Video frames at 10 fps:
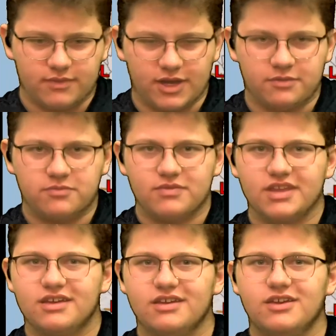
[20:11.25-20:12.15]
Here.
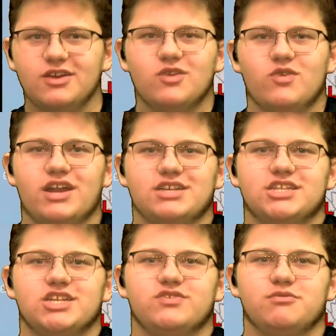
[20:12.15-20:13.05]
Rain
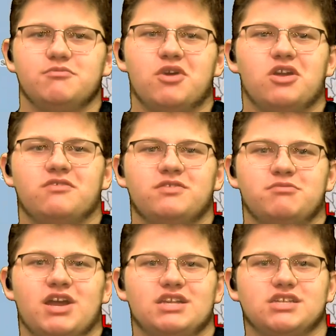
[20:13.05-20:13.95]
extends from a part of
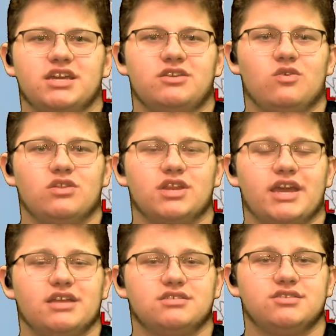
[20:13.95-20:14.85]
Nebraska and northern
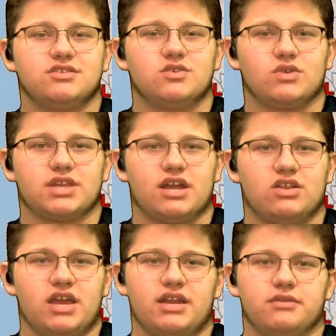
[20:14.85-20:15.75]
Kansas to North
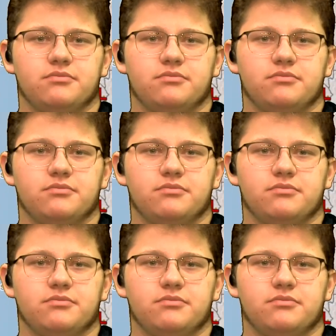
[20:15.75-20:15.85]
Carolina.